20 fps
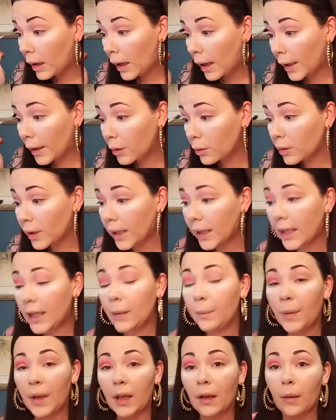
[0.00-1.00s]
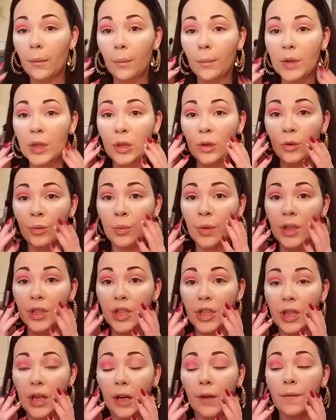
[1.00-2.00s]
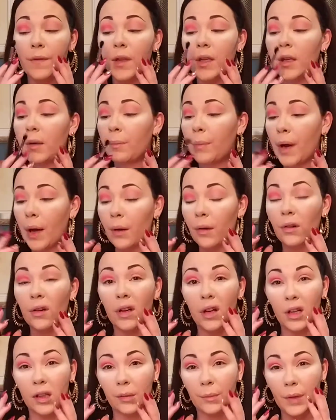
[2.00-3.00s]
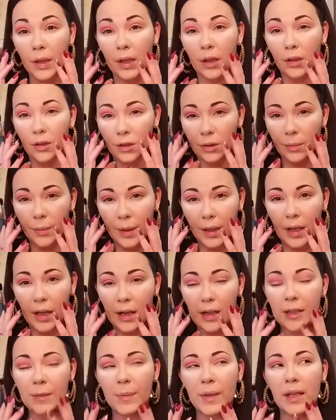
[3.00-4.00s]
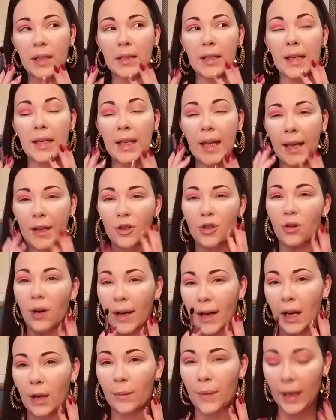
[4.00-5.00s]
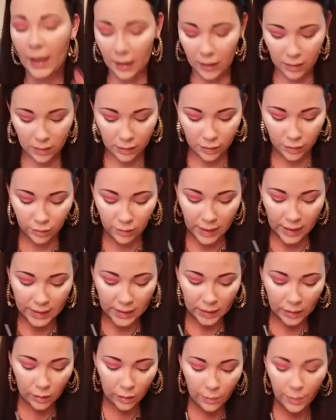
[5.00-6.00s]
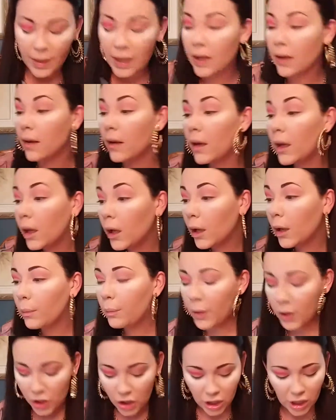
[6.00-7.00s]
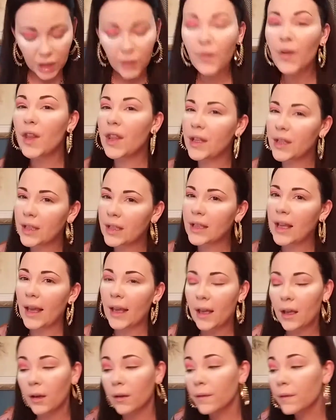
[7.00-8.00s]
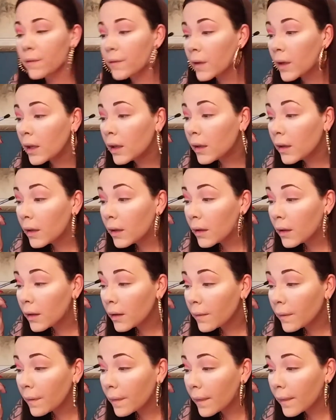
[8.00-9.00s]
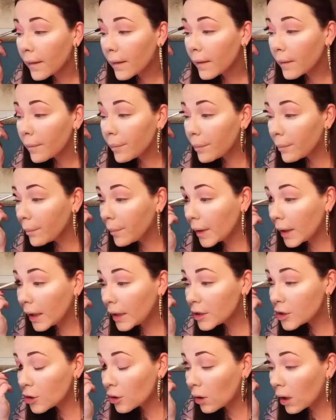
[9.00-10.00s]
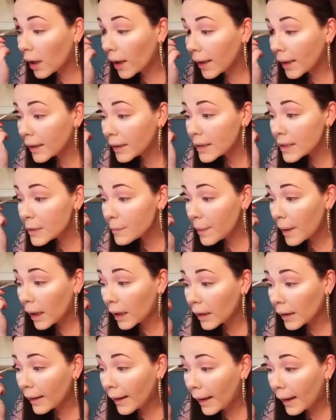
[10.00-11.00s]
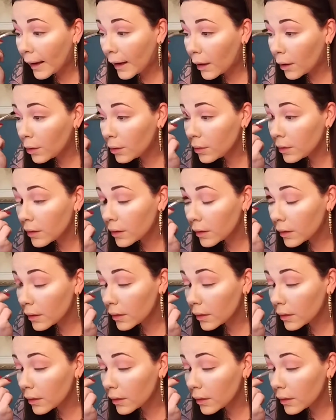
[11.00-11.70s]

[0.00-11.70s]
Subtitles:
I don't like keeping too much of the powder on my under my eyes because it can dry out my under eyes a little bit. But just for the sake of me trying this palette out,